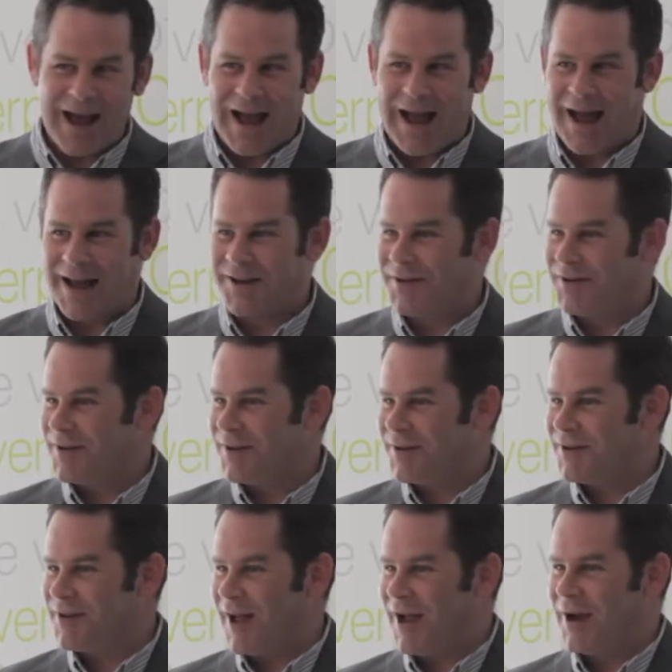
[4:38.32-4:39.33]
And
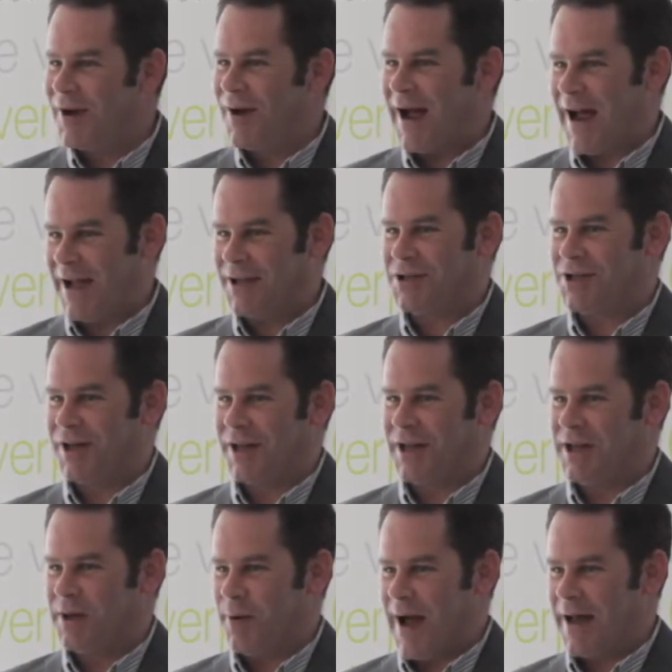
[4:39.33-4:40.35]
so actually
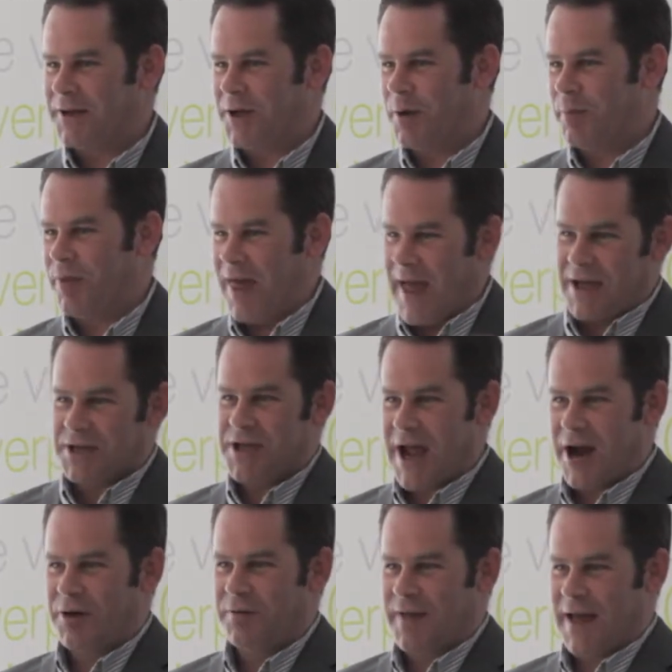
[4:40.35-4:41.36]
you add up their
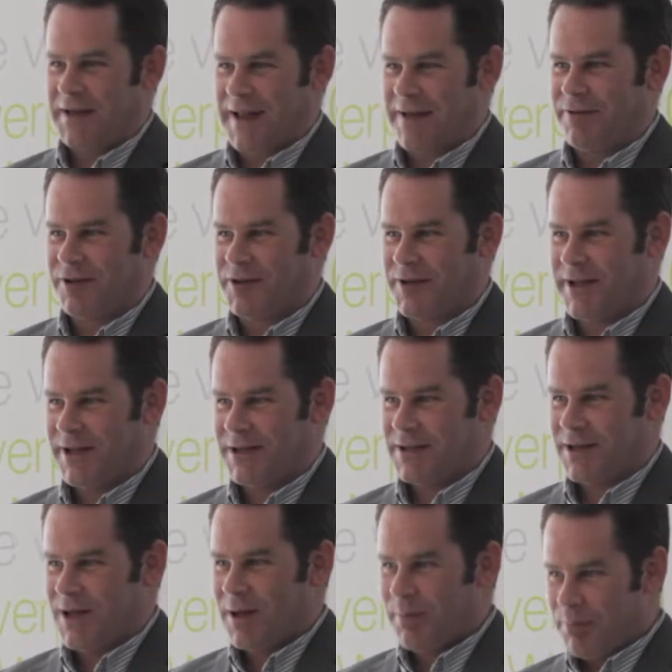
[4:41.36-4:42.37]
share of that deficit
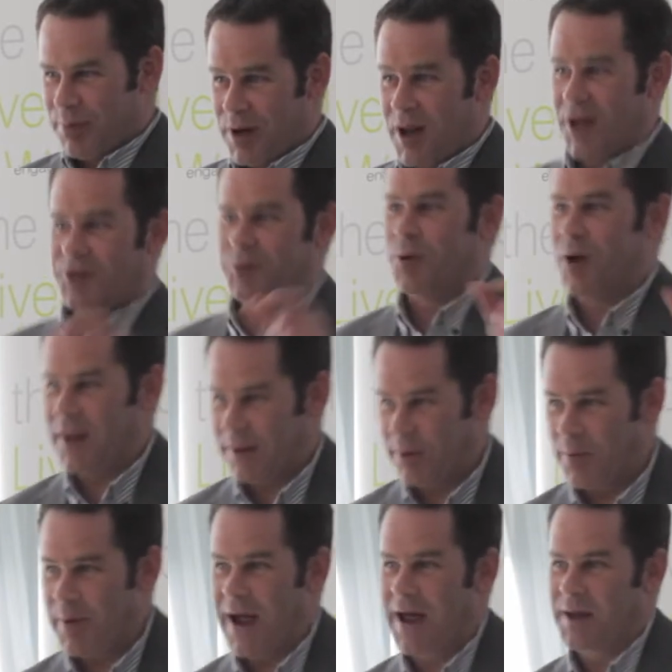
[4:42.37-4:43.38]
plus what they
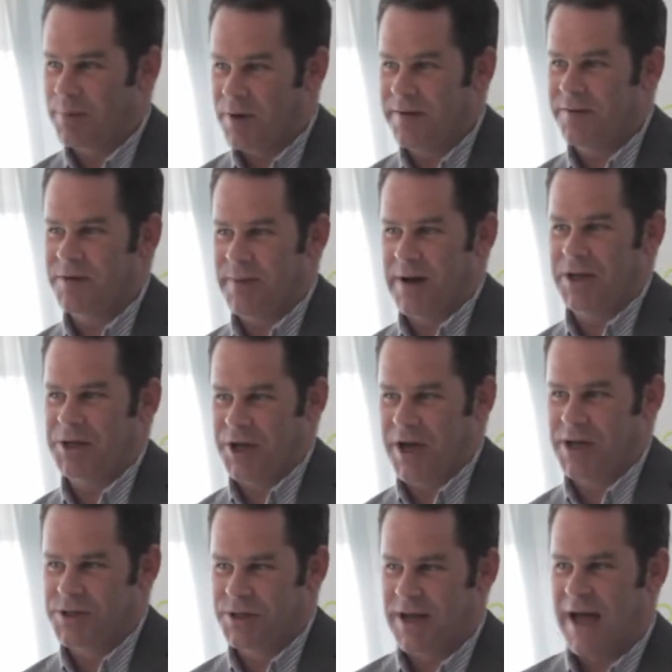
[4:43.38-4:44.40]
were paying the previous managing
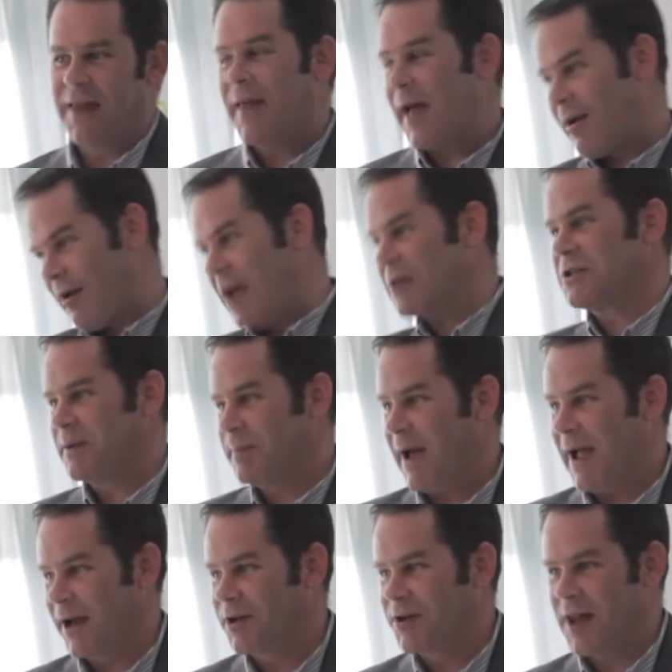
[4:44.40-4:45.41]
agent, and they're actually
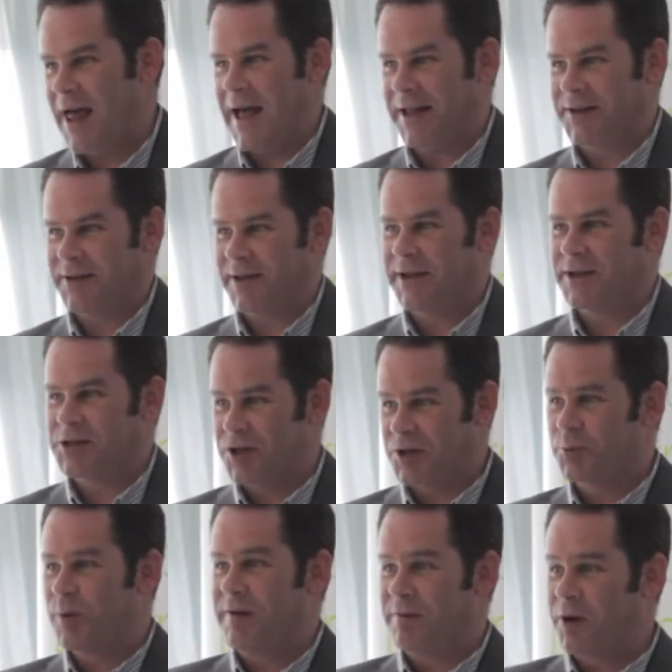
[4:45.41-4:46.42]
paying us less. It's
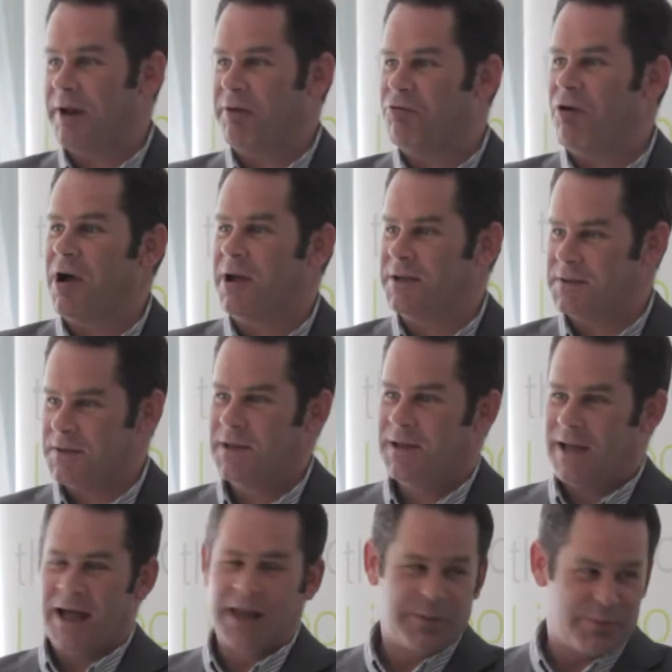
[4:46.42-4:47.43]
just we've got it right
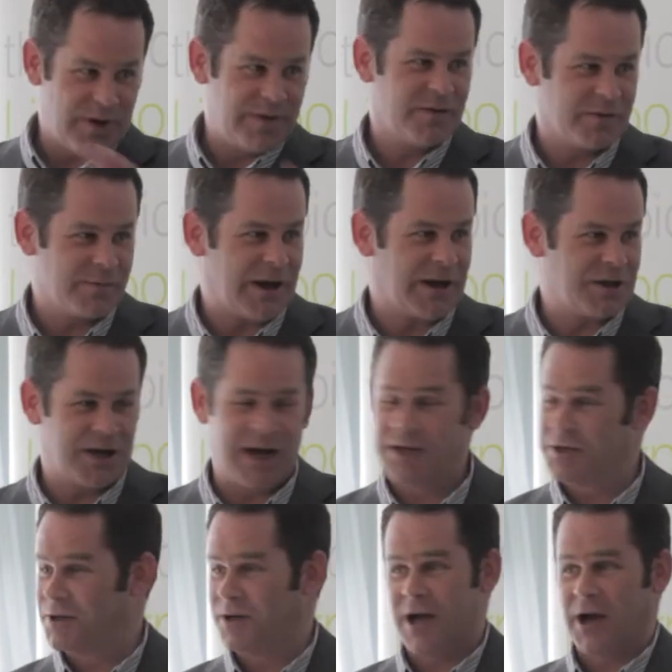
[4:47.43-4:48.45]
and the previous managing
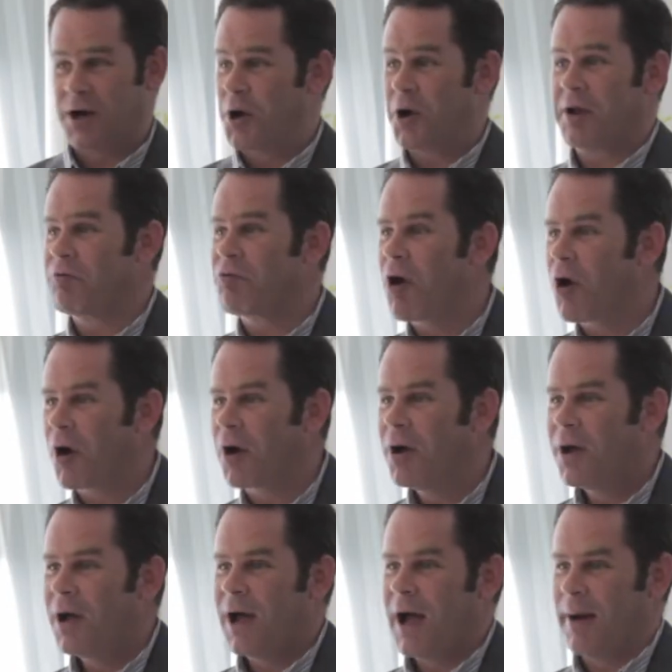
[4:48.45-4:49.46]
agent had got it wrong
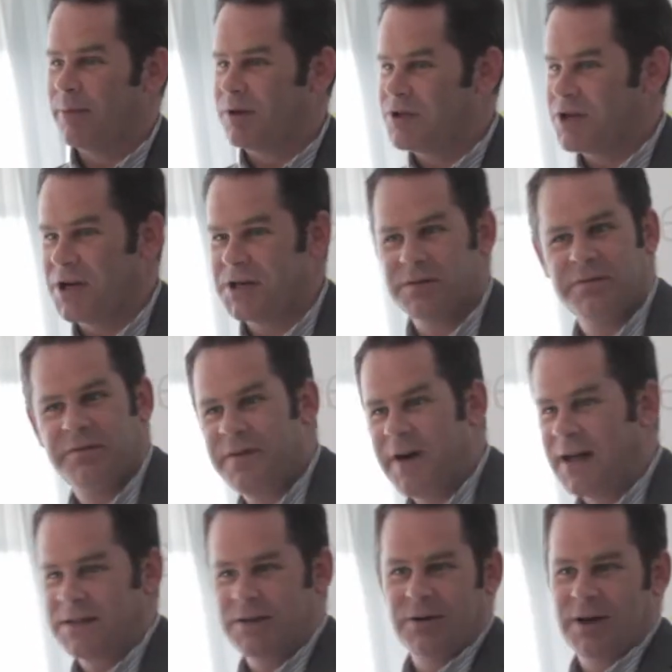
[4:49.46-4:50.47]
and was charging them
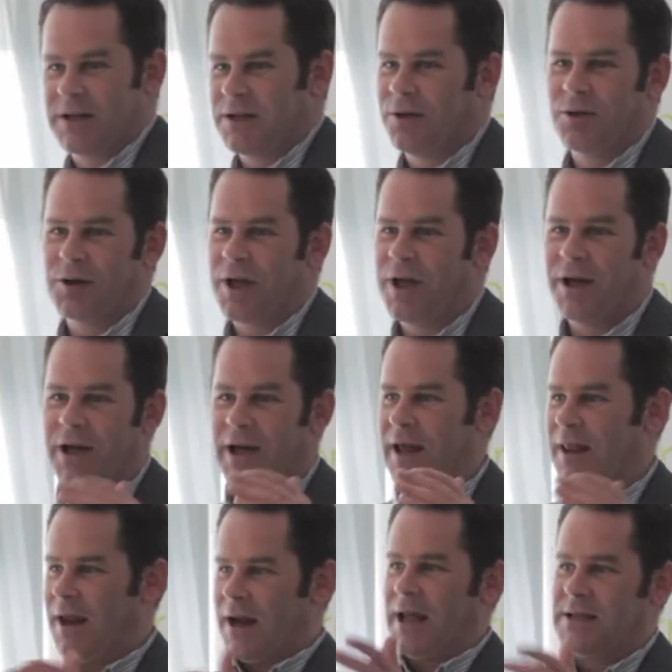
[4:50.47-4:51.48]
far too little all year
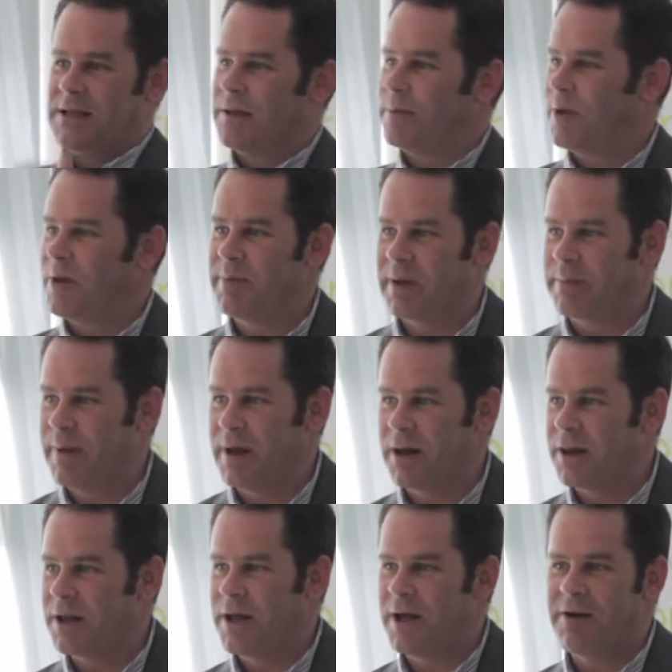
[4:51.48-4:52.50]
and then hitting them with a big bill
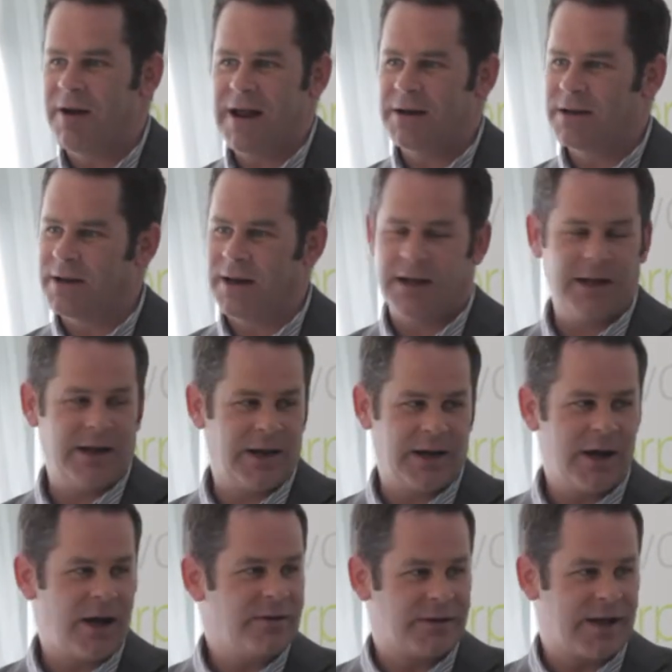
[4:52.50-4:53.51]
at the year end, and it
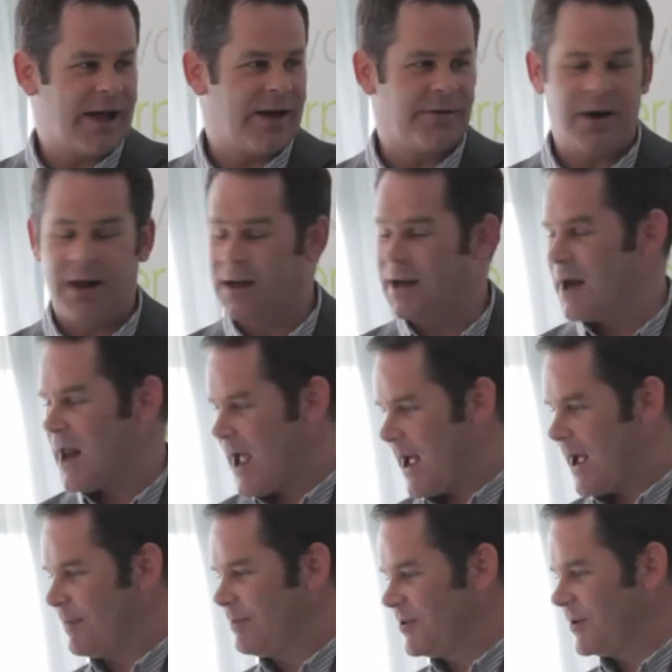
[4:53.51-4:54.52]
goes down like an
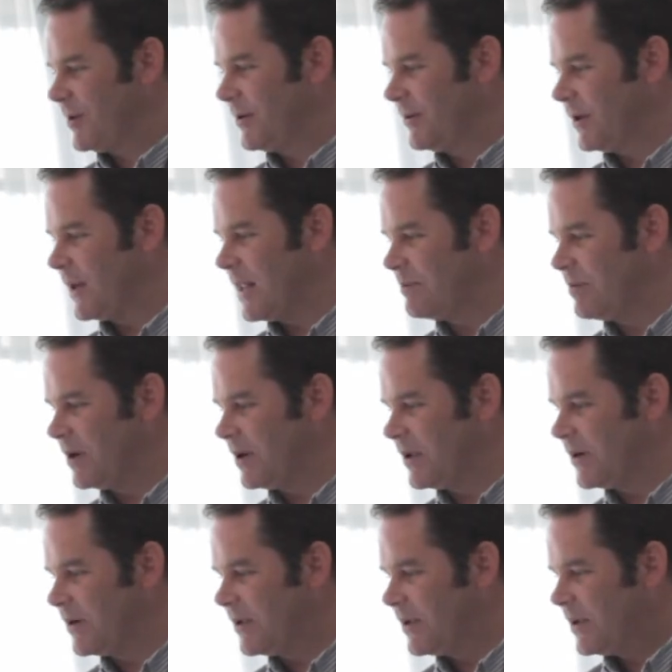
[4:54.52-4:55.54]
absolute lead balloon.